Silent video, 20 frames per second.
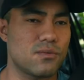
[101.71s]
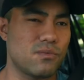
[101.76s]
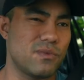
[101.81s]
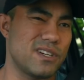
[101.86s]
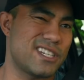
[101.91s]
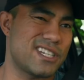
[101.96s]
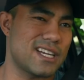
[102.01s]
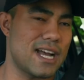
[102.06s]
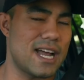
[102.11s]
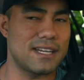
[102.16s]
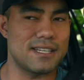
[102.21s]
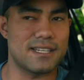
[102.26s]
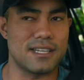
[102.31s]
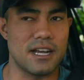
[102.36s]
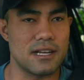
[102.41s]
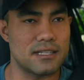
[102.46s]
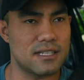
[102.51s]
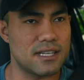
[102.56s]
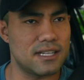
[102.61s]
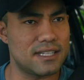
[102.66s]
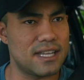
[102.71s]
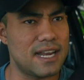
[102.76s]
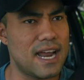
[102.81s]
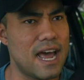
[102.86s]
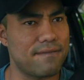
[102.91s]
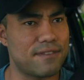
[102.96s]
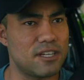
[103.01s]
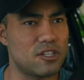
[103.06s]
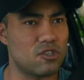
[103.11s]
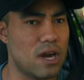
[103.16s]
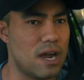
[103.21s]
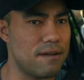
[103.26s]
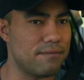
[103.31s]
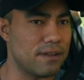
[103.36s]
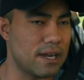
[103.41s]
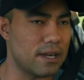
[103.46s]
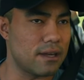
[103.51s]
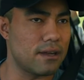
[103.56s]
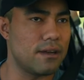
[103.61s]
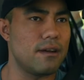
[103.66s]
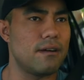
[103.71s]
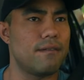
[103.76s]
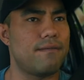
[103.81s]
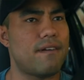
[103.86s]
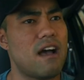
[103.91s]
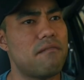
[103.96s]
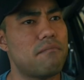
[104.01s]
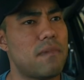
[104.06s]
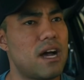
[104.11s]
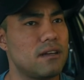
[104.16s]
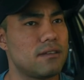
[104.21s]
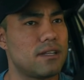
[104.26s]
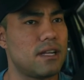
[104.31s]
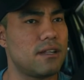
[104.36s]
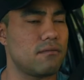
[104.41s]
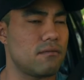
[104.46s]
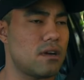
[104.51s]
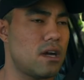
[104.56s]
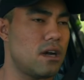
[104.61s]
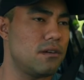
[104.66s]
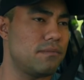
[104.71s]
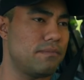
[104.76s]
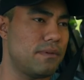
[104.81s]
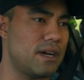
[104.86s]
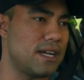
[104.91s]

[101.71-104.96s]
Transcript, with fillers: which kind of sucks because then I have to drive like 5 miles down the road,